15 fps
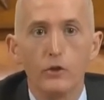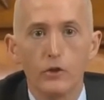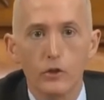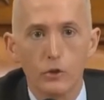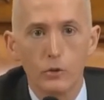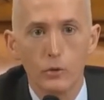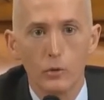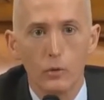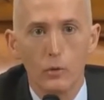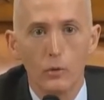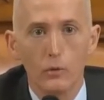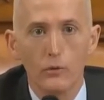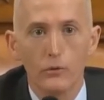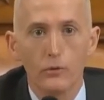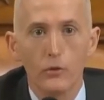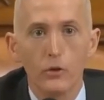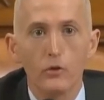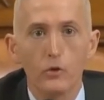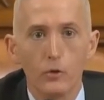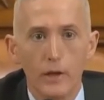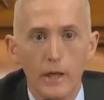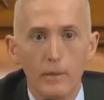tools
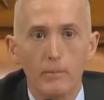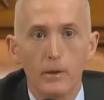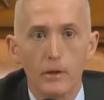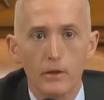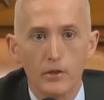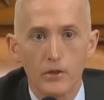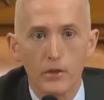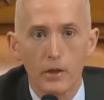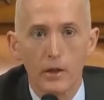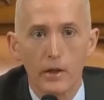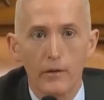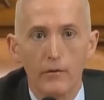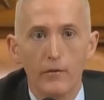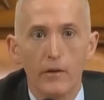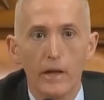to keep us safe,